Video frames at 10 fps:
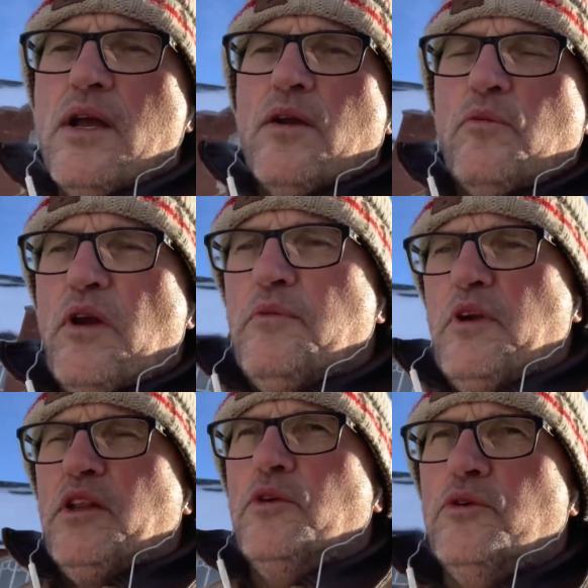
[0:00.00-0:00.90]
when
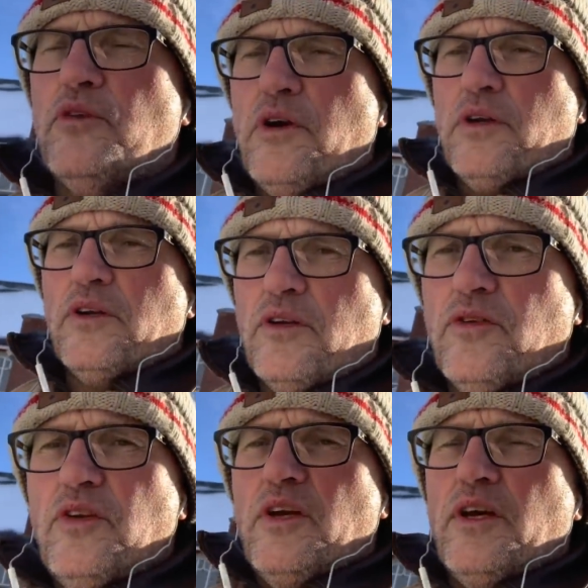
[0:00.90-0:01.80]
we lose Arctic
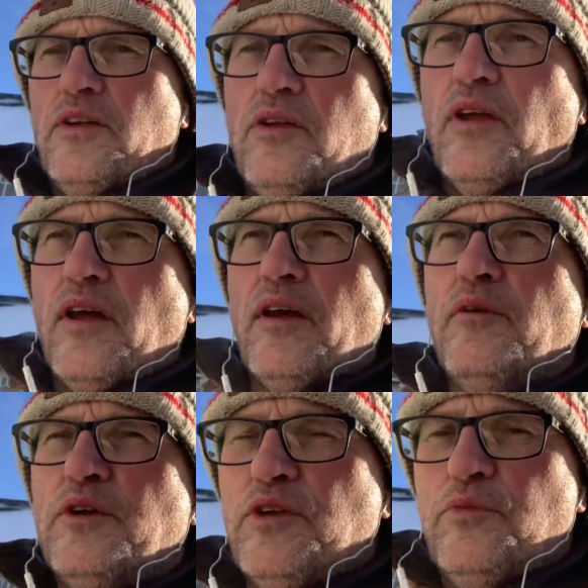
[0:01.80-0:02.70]
sea ice,
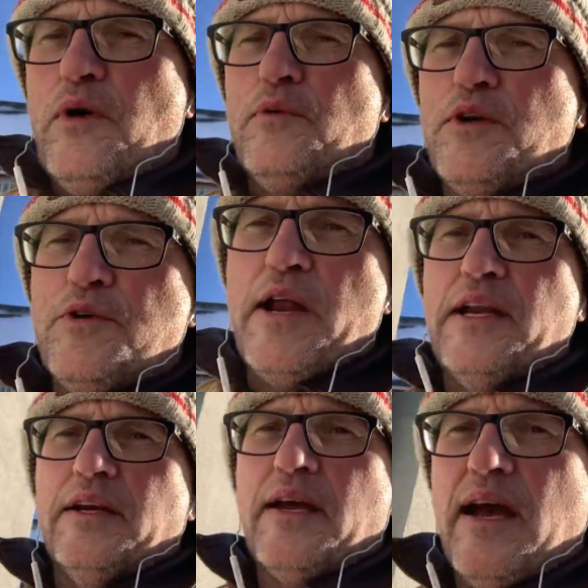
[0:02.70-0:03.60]
which is where we're
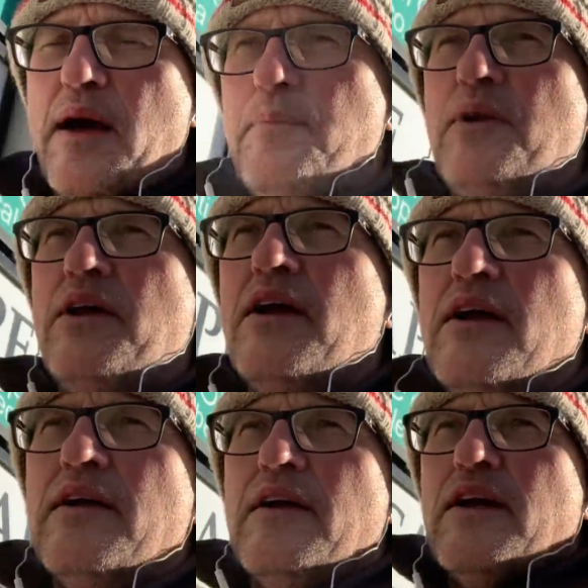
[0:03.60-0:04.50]
trending to happen.
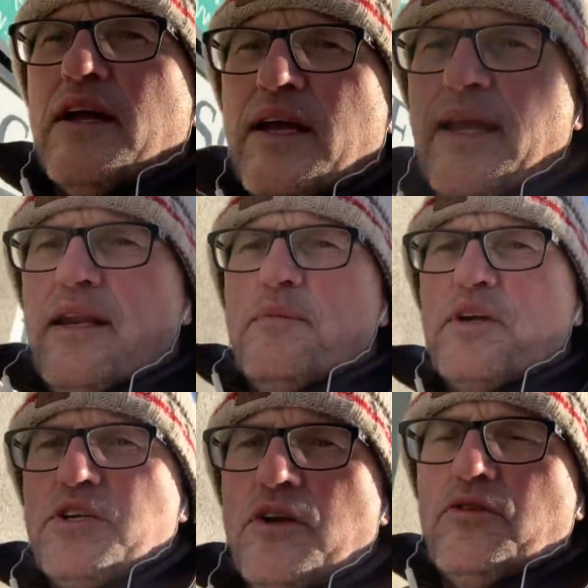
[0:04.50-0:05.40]
And
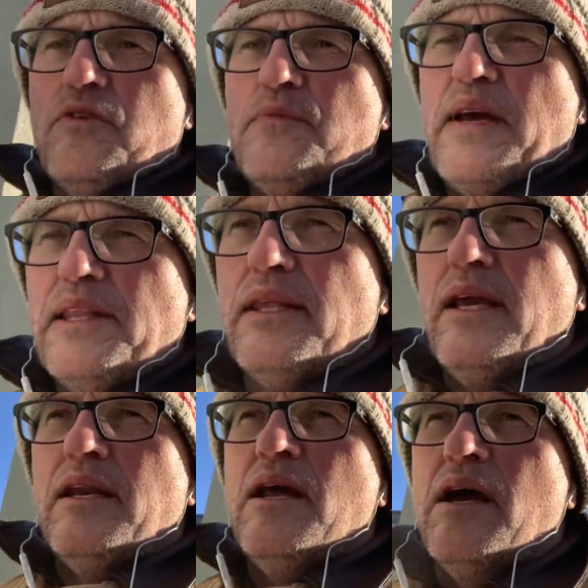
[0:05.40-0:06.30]
emissions of
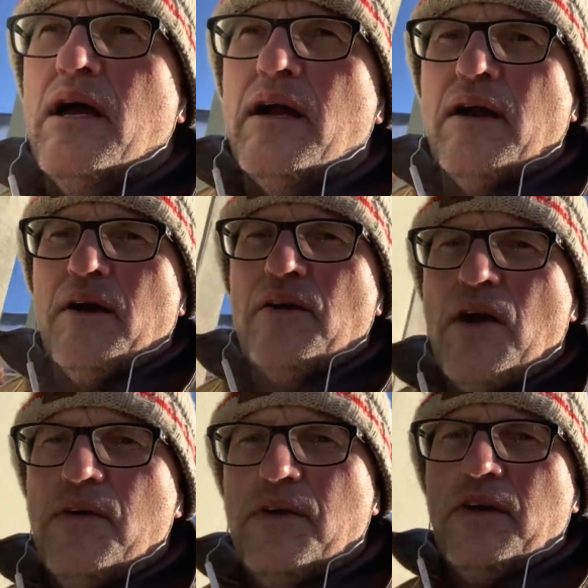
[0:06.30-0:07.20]
methane are
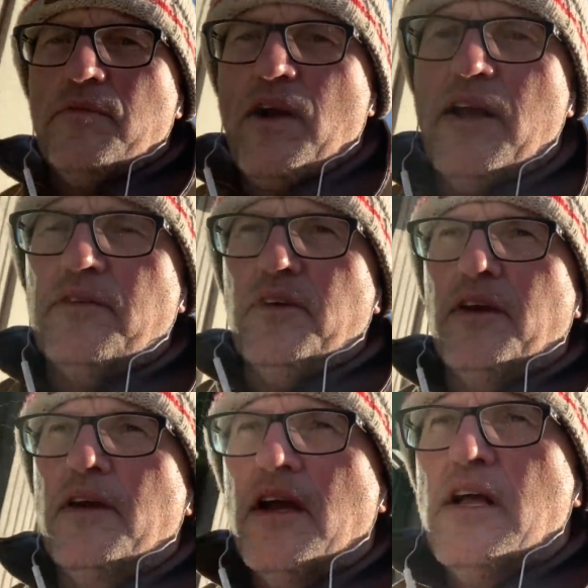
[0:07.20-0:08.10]
already
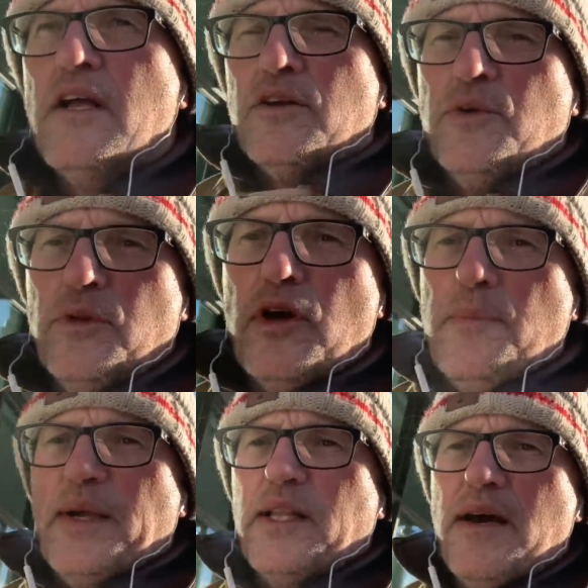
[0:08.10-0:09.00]
rising to
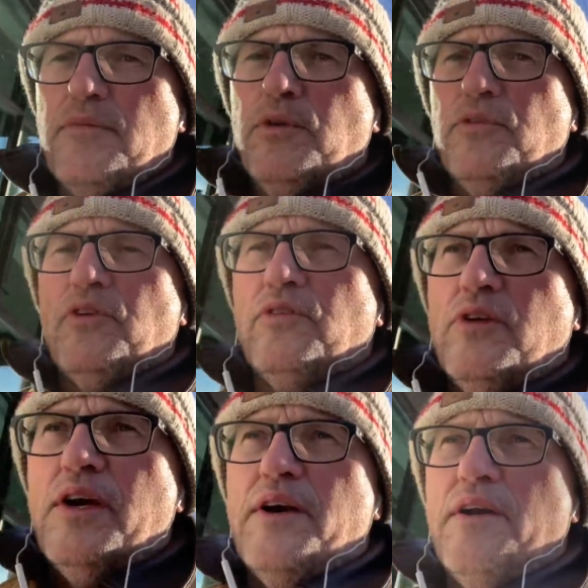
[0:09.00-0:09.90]
alarming levels this
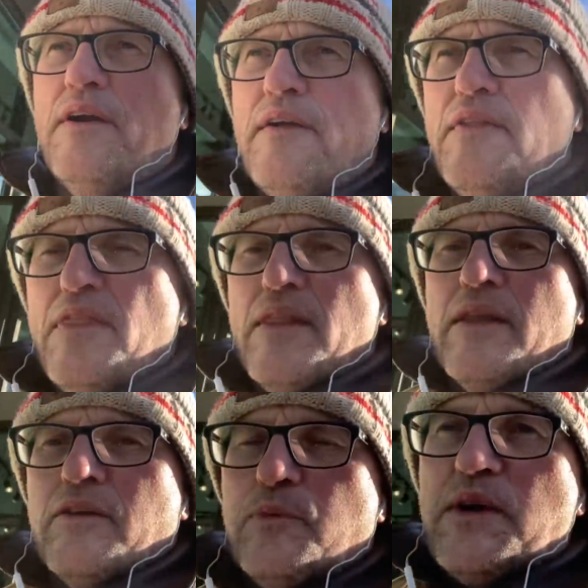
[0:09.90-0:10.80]
year,
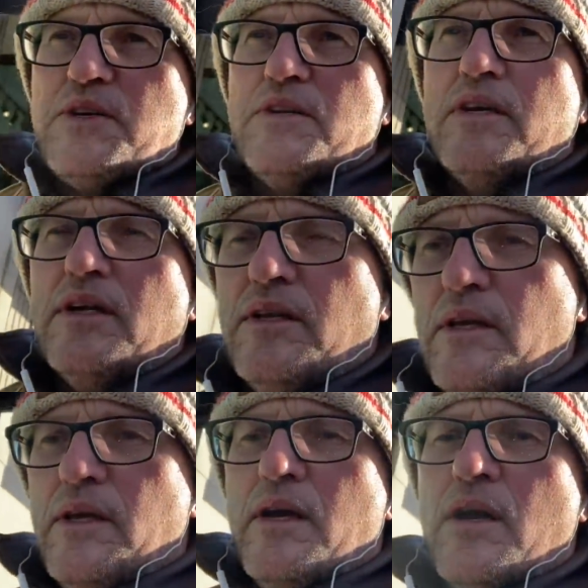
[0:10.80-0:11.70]
especially in
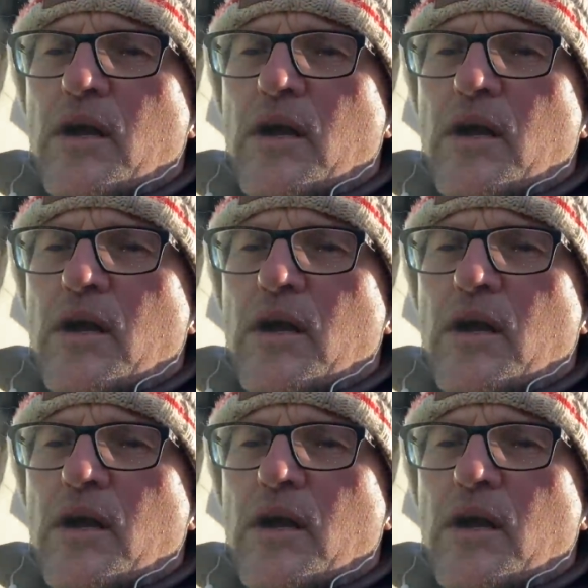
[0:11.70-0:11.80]
the